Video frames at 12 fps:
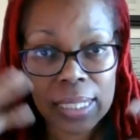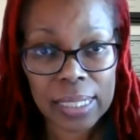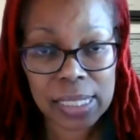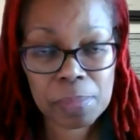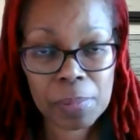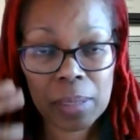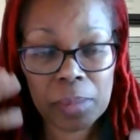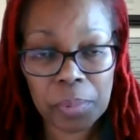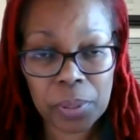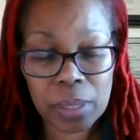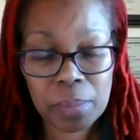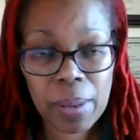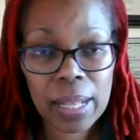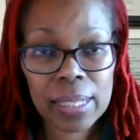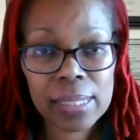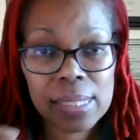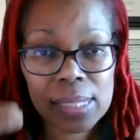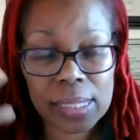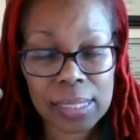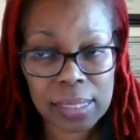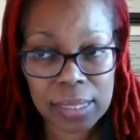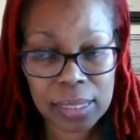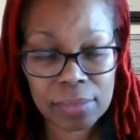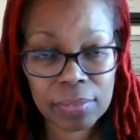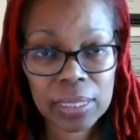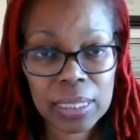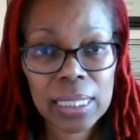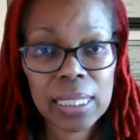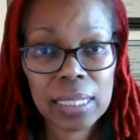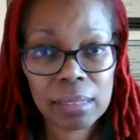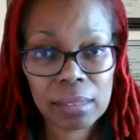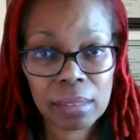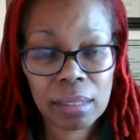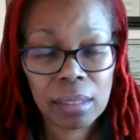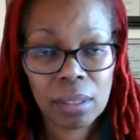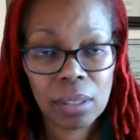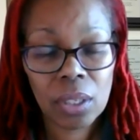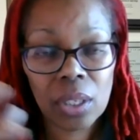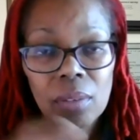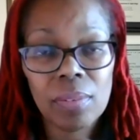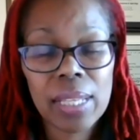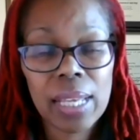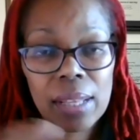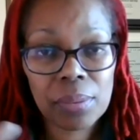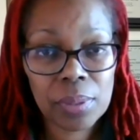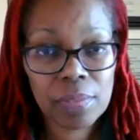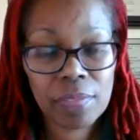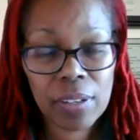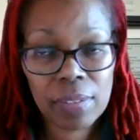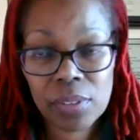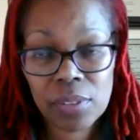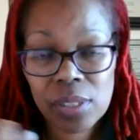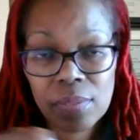has been pretty balanced and even keel over that 3 to 5 years.